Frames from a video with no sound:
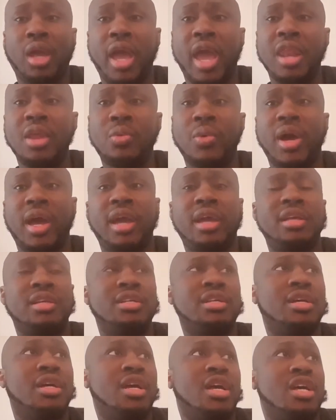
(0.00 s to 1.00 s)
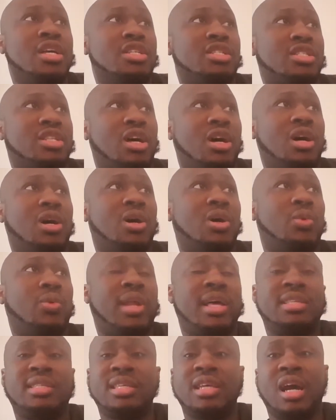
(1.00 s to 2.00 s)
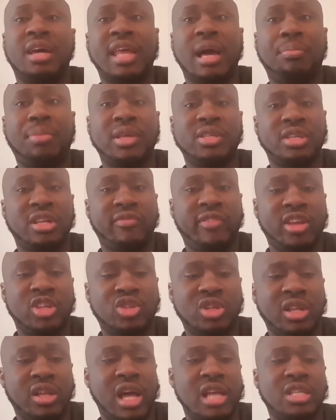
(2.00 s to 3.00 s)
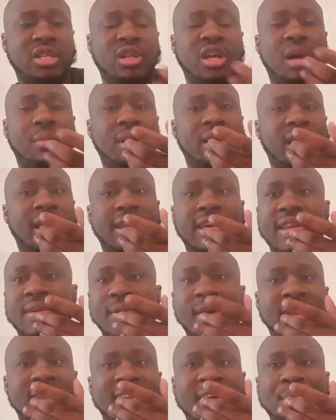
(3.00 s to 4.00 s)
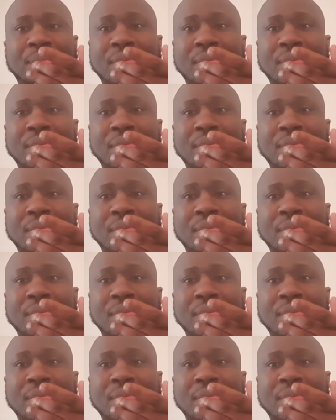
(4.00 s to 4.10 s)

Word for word: Anyway, so let's see how that plays out eventually. I'll tell you about that later on in the